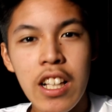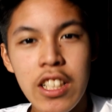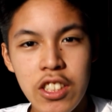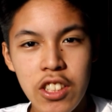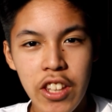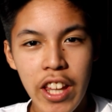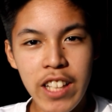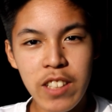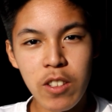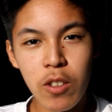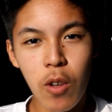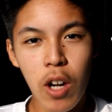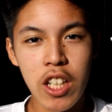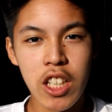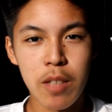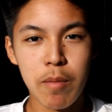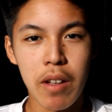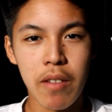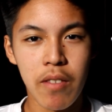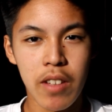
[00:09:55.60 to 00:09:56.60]
So thanks for
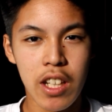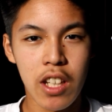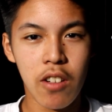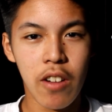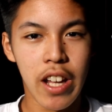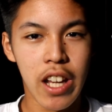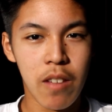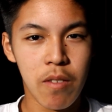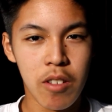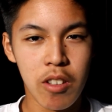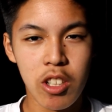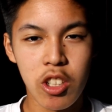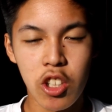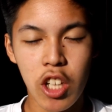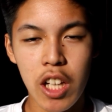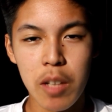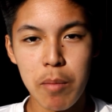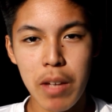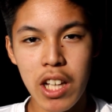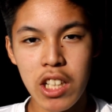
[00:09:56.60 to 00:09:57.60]
watching my video, and if you
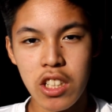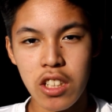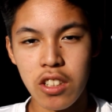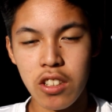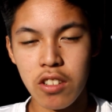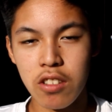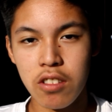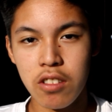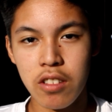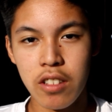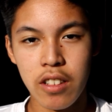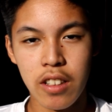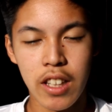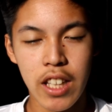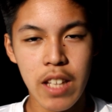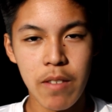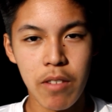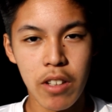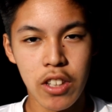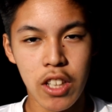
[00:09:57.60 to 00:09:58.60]
enjoyed, make sure to
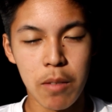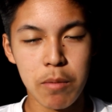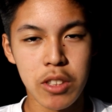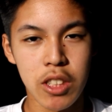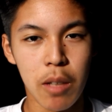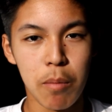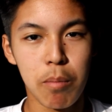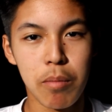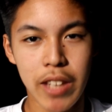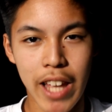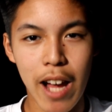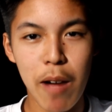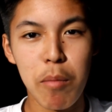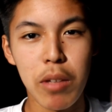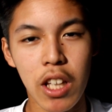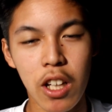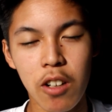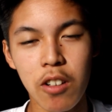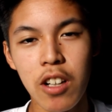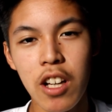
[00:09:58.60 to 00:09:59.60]
leave a thumbs up down
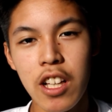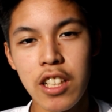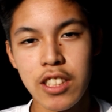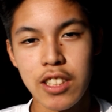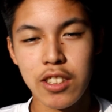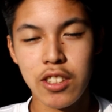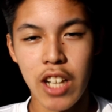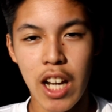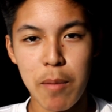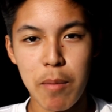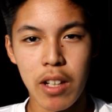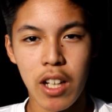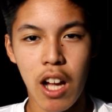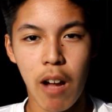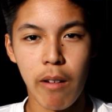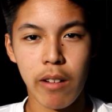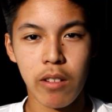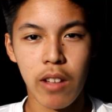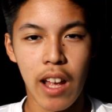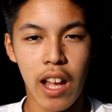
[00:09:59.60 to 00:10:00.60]
below, subscribe and
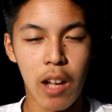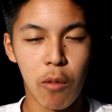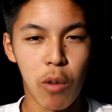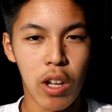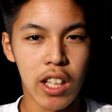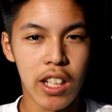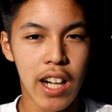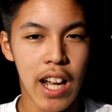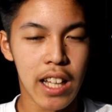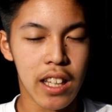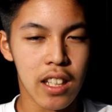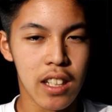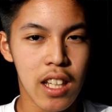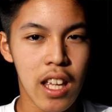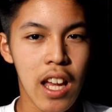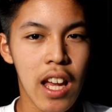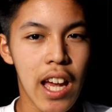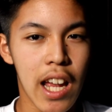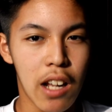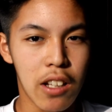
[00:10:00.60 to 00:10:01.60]
comment while you're at it.
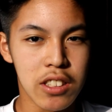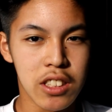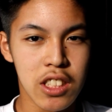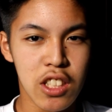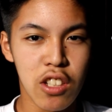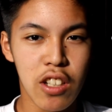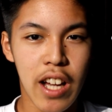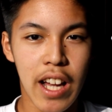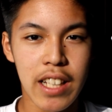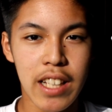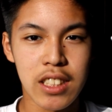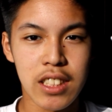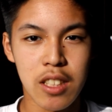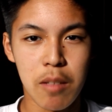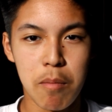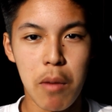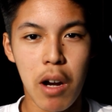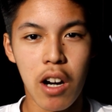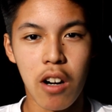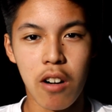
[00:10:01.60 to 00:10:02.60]
And I'll see you guys
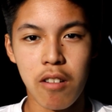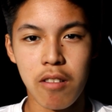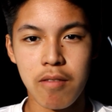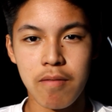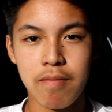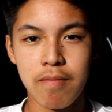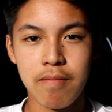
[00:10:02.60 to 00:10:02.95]
tomorrow.